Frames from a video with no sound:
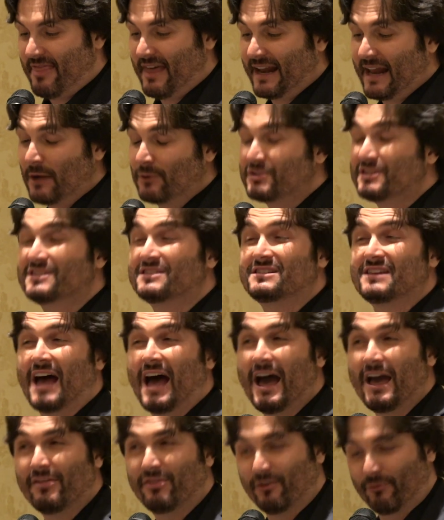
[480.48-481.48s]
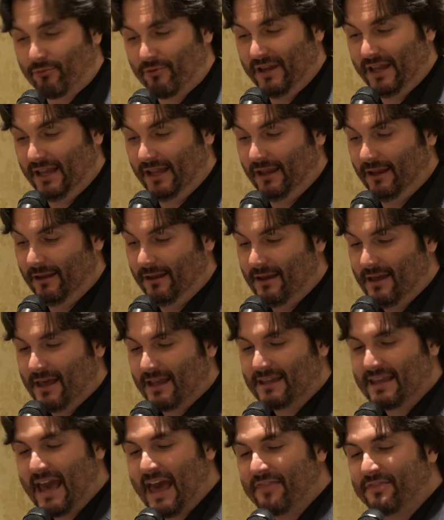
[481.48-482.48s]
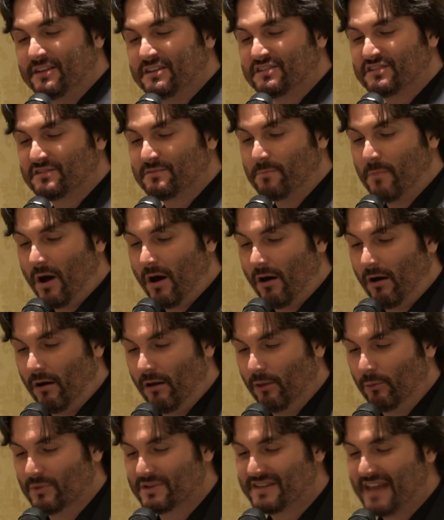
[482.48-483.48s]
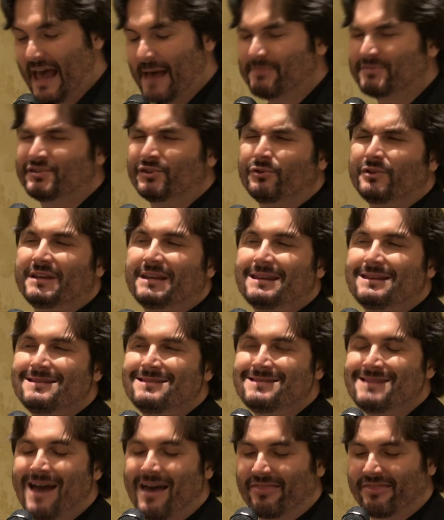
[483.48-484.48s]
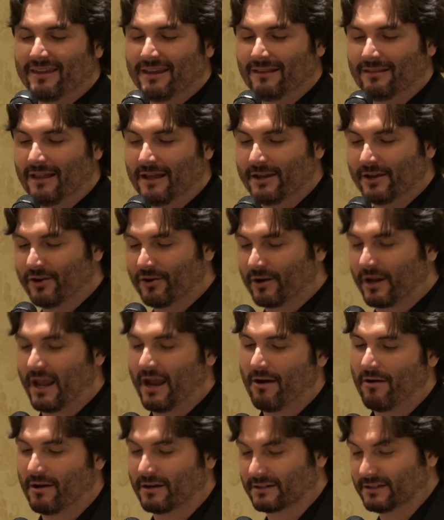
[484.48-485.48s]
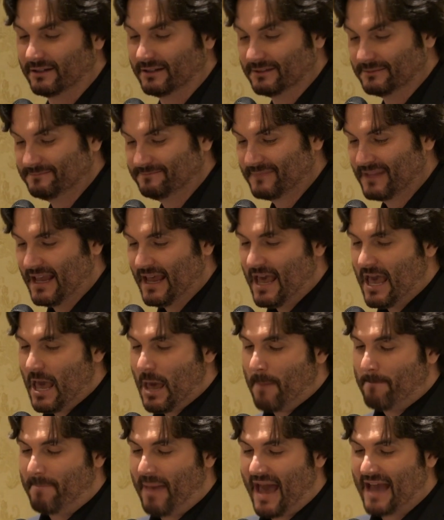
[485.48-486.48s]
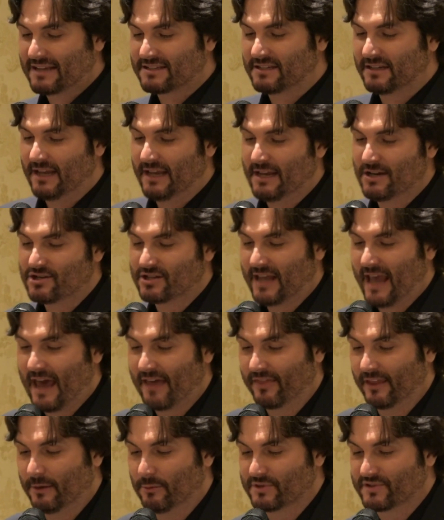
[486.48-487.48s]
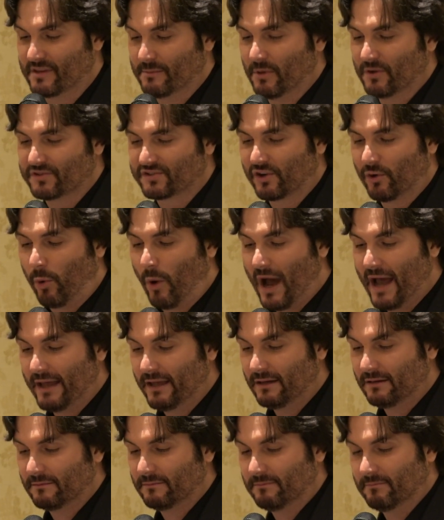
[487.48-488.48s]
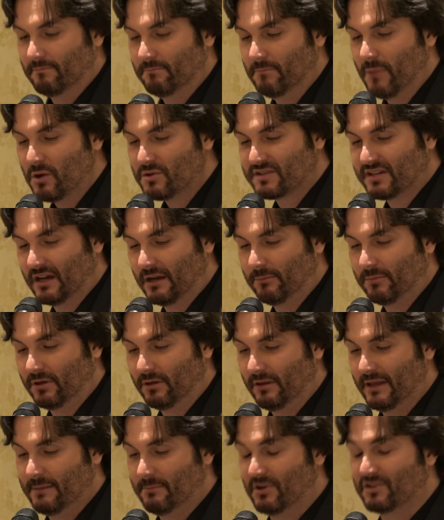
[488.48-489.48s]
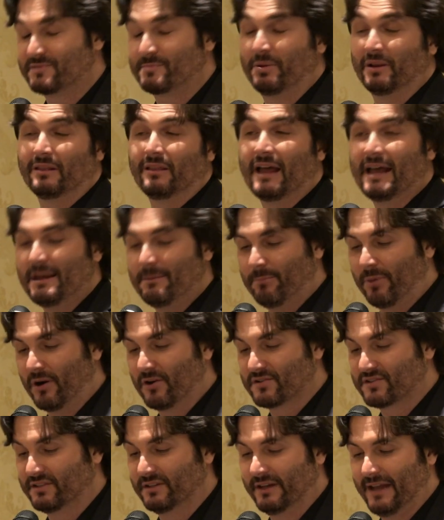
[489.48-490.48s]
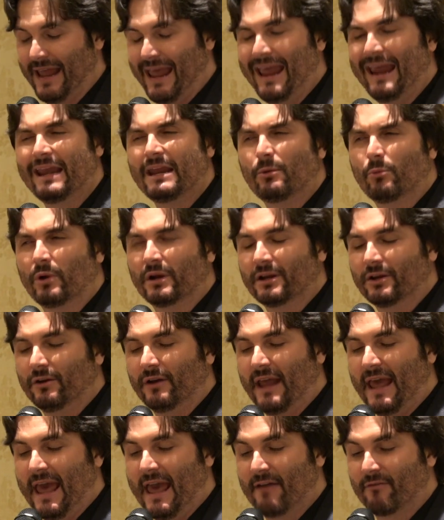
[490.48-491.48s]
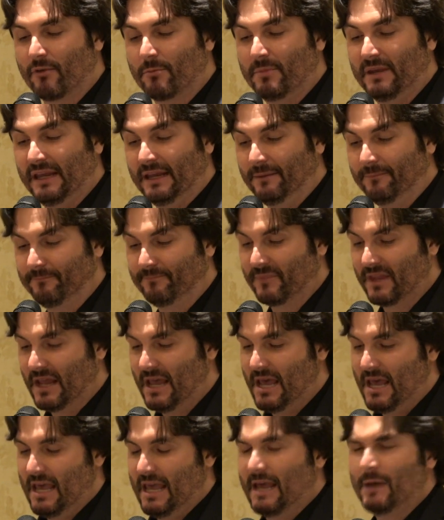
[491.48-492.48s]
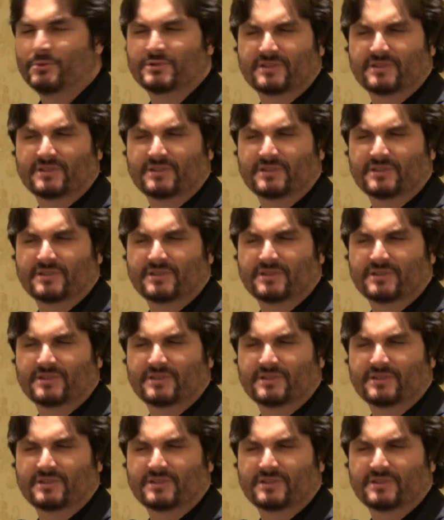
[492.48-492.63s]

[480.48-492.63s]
that outside the ring, Kathy Small was absolutely nothing like her character. Backstage, Kathy was the most quiet, most humble, and most polite person anyone could ever meet. It